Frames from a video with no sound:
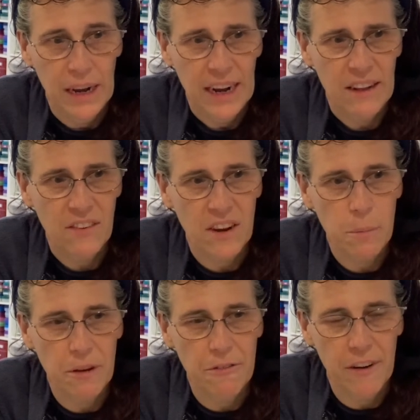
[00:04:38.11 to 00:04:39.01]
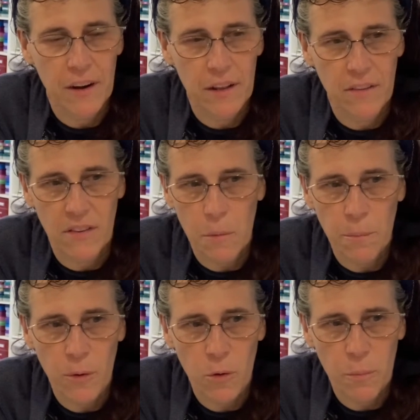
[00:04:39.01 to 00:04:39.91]
It's going to be fairly
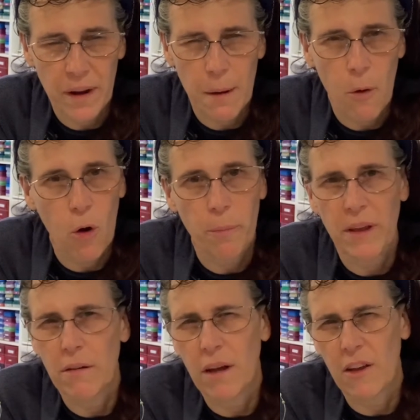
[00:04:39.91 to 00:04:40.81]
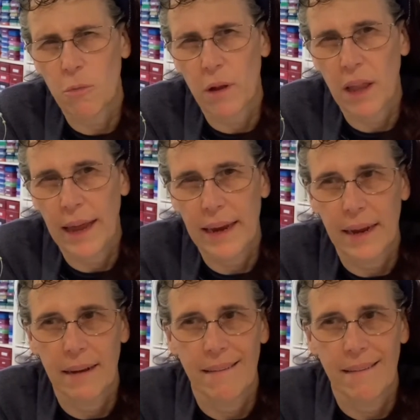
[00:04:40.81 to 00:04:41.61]
simple, but I'm hoping you guys will like it.